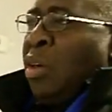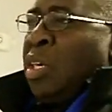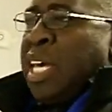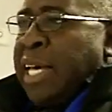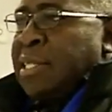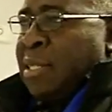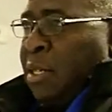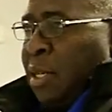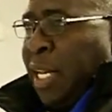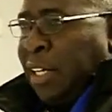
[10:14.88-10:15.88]

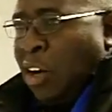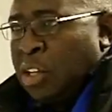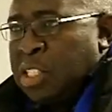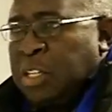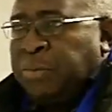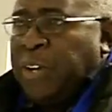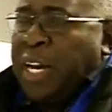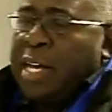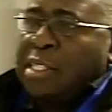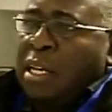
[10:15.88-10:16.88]
yes, let us defend
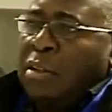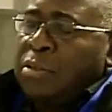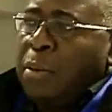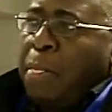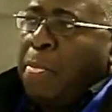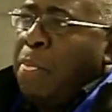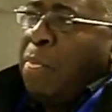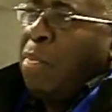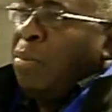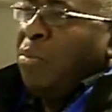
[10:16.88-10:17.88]
ourselves.
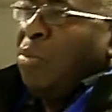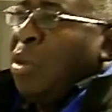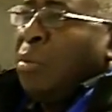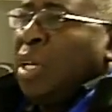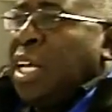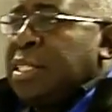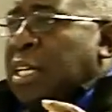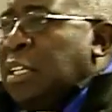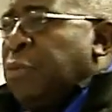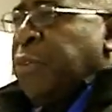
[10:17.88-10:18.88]
But there's
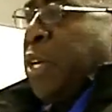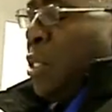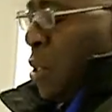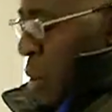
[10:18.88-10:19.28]
a difference